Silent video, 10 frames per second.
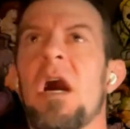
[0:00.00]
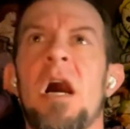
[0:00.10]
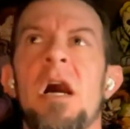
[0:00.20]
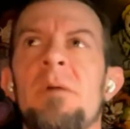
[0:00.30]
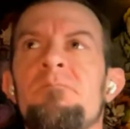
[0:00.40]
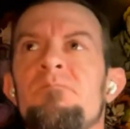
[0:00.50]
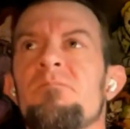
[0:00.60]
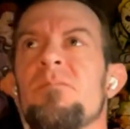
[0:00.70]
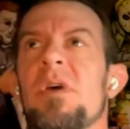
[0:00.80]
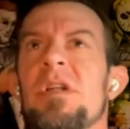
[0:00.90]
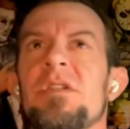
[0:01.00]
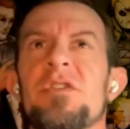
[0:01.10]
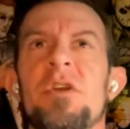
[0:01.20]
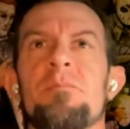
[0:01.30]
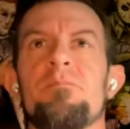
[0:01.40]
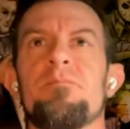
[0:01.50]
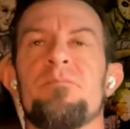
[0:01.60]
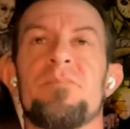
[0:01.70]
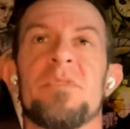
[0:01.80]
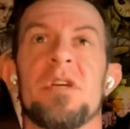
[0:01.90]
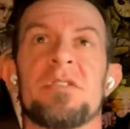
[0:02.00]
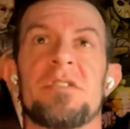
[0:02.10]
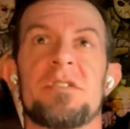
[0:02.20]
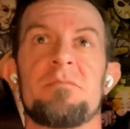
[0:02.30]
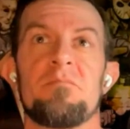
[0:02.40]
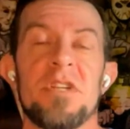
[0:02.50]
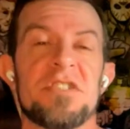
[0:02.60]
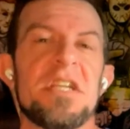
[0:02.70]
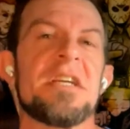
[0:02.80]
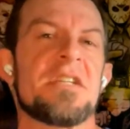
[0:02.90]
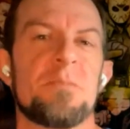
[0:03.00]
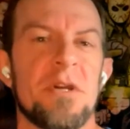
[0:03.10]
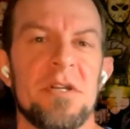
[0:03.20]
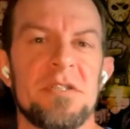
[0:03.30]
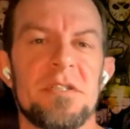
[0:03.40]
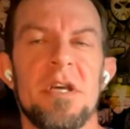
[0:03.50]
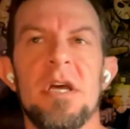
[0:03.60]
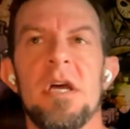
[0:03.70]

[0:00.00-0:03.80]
um the the listening experience.